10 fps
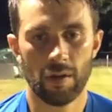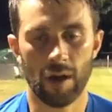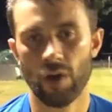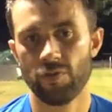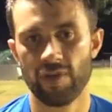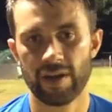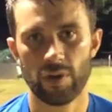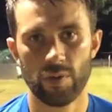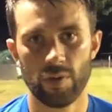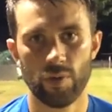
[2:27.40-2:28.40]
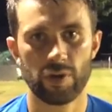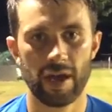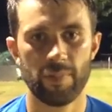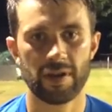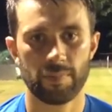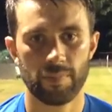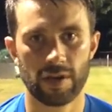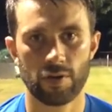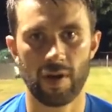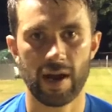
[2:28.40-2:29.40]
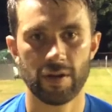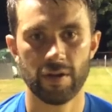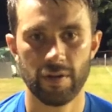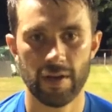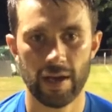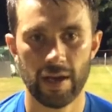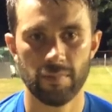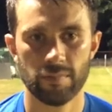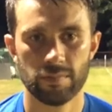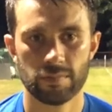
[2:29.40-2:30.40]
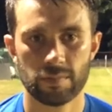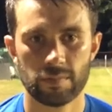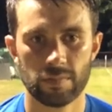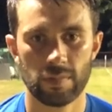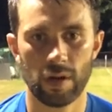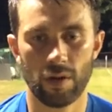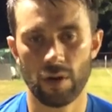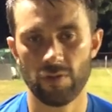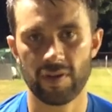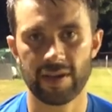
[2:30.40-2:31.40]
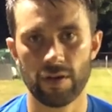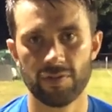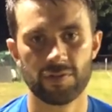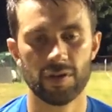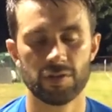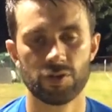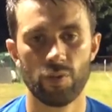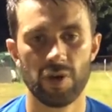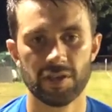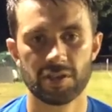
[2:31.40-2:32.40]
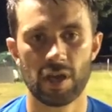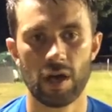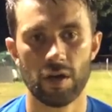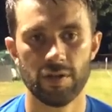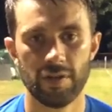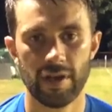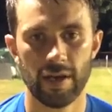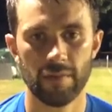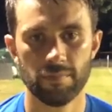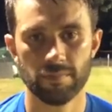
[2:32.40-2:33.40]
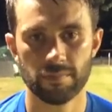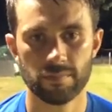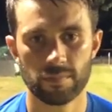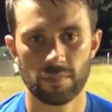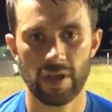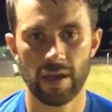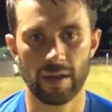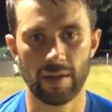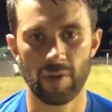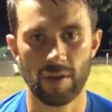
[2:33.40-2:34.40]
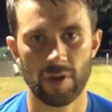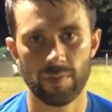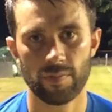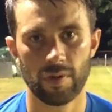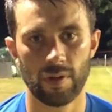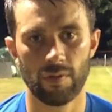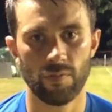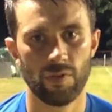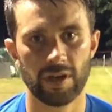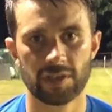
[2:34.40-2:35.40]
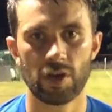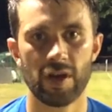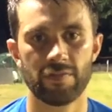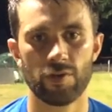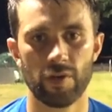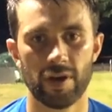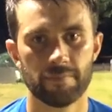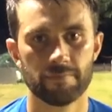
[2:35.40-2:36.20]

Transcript: hopefully we, will get a big big crowd and um, hopefully get off to, to, a winning start. And um, yeah, it, it, it, I'm really excited for it.